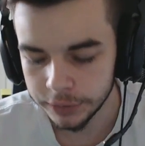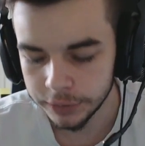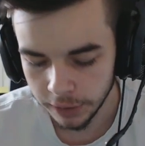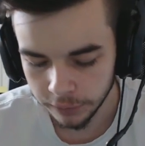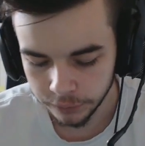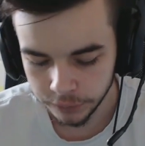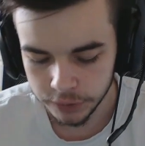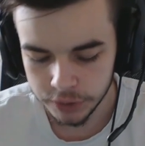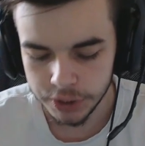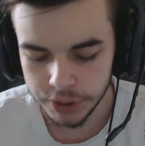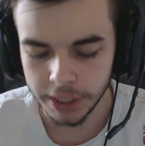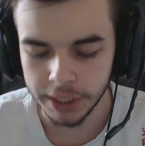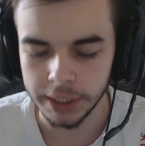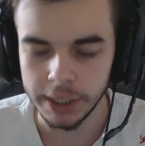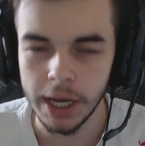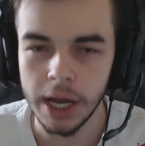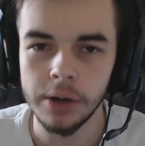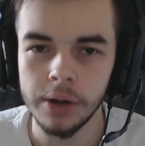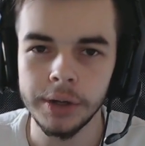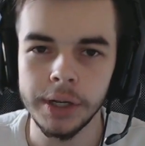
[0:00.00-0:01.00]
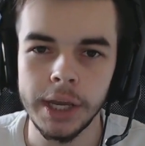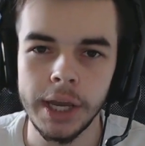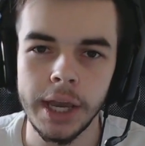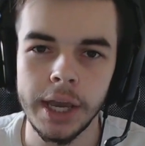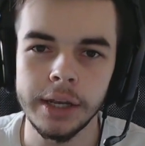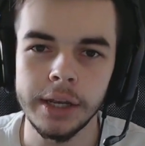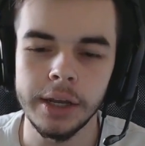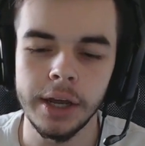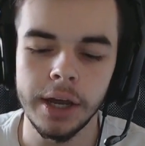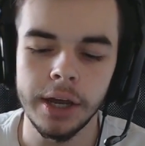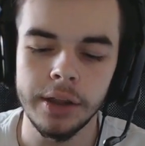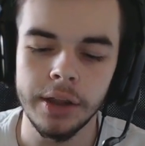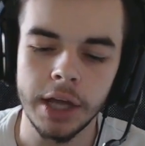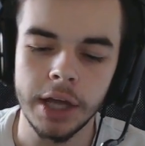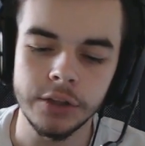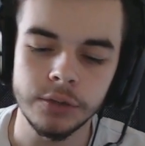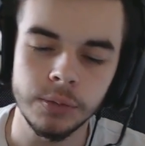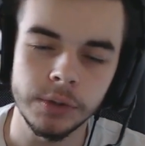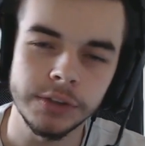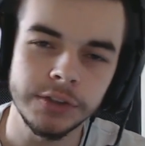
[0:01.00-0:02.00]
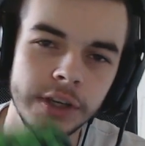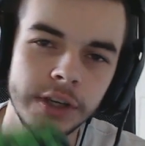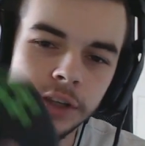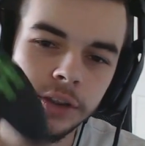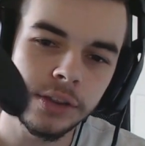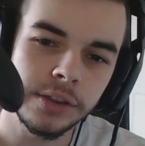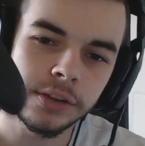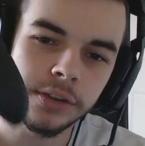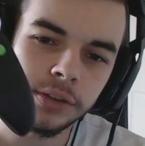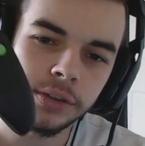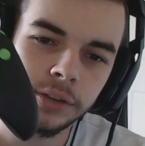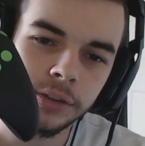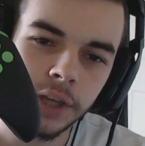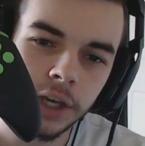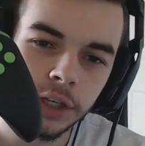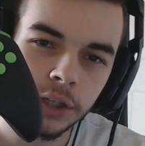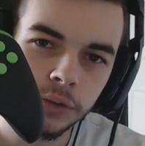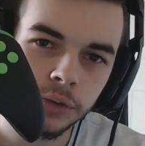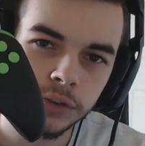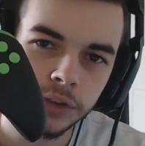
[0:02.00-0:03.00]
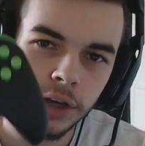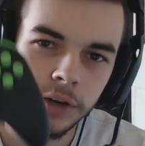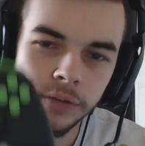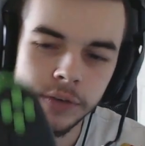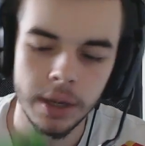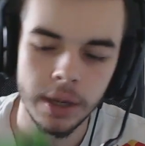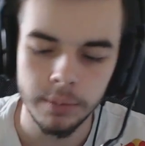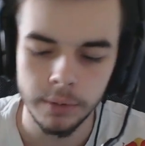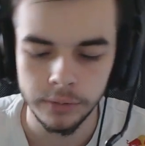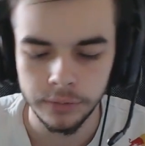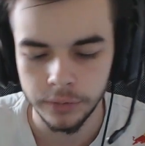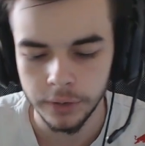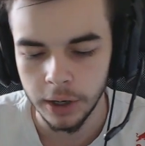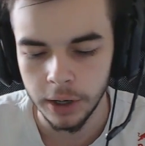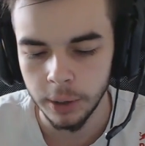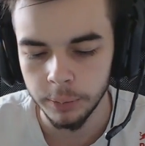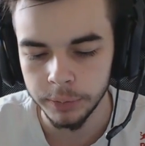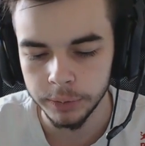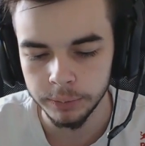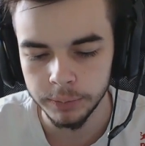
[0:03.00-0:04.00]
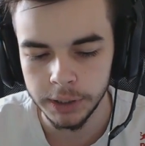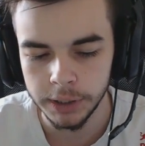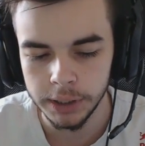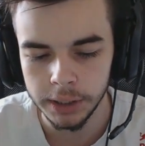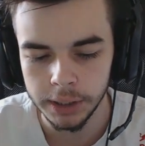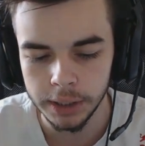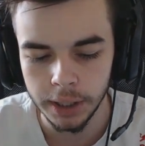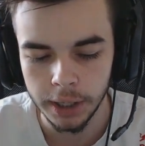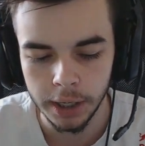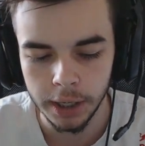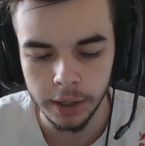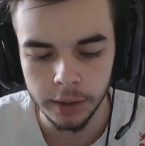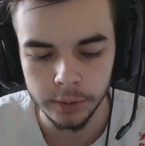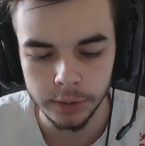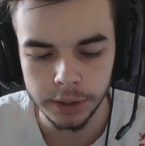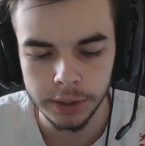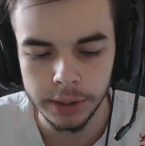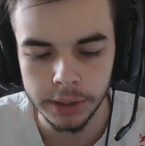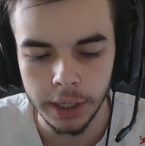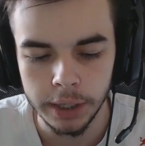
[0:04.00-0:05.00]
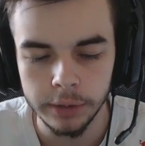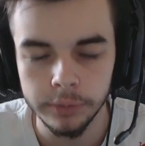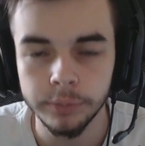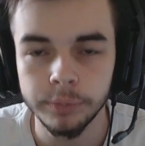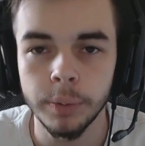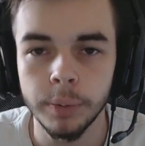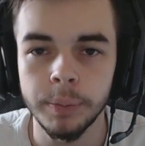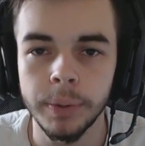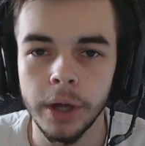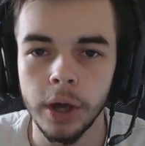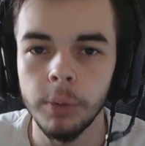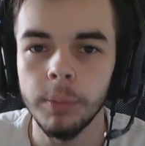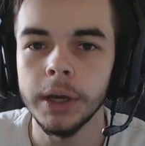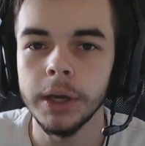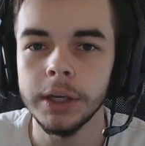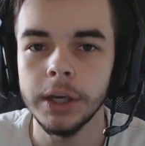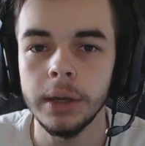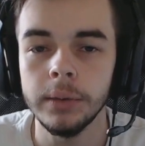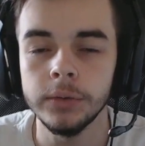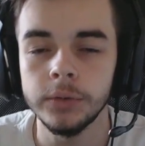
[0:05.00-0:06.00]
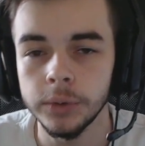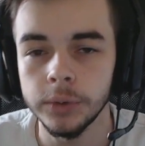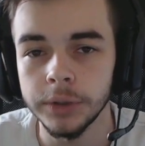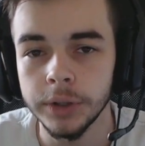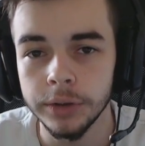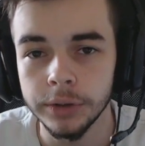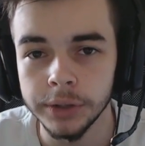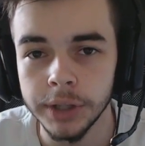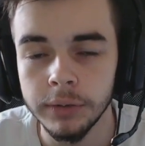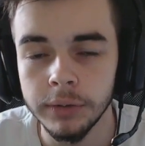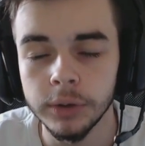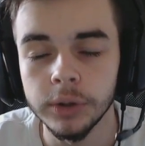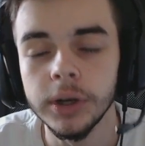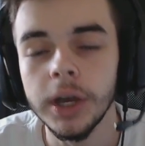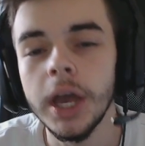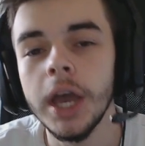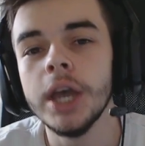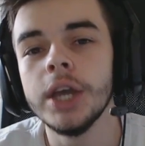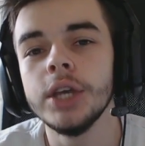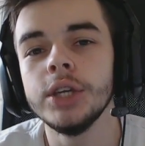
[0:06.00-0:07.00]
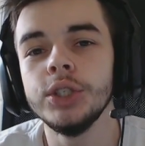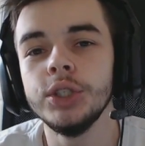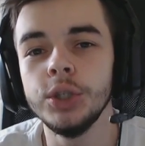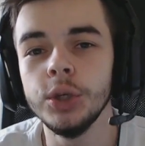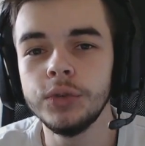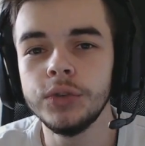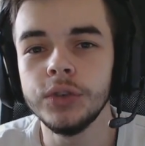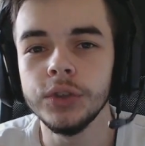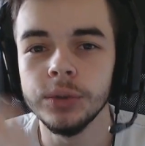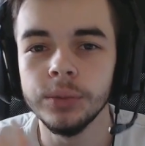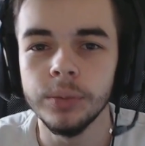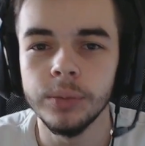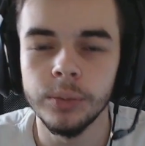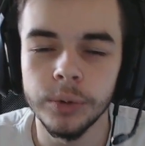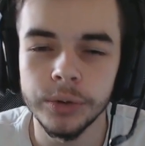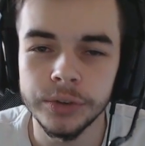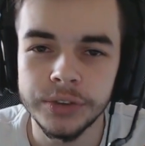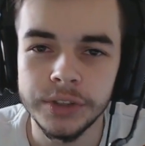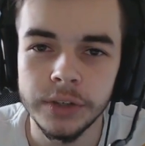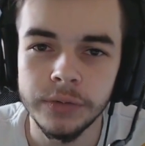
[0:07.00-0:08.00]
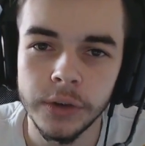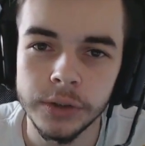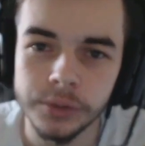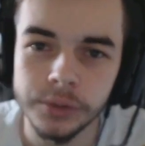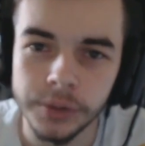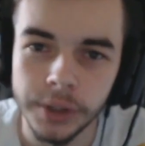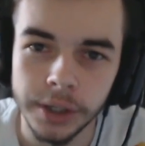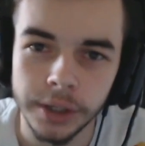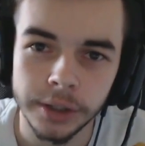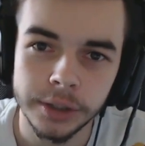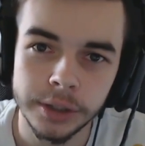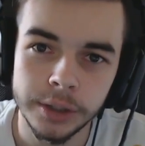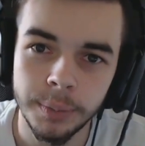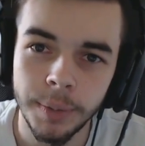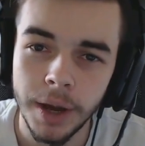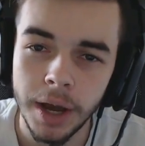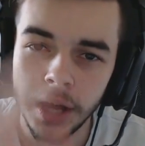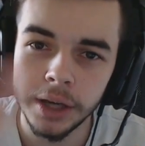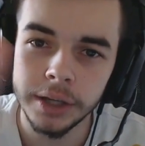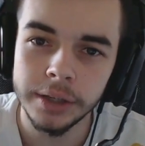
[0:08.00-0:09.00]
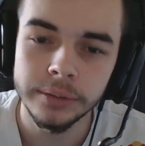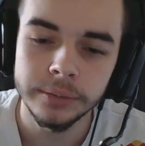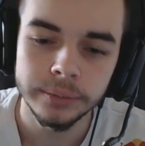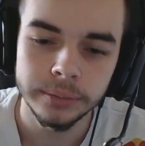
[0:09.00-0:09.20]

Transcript: Definitely check it out. And I just want to say thank you, Scuf Gaming, for helping me kind of propel my game to another level. YouTube, we'll see you fudging later. Goodbye.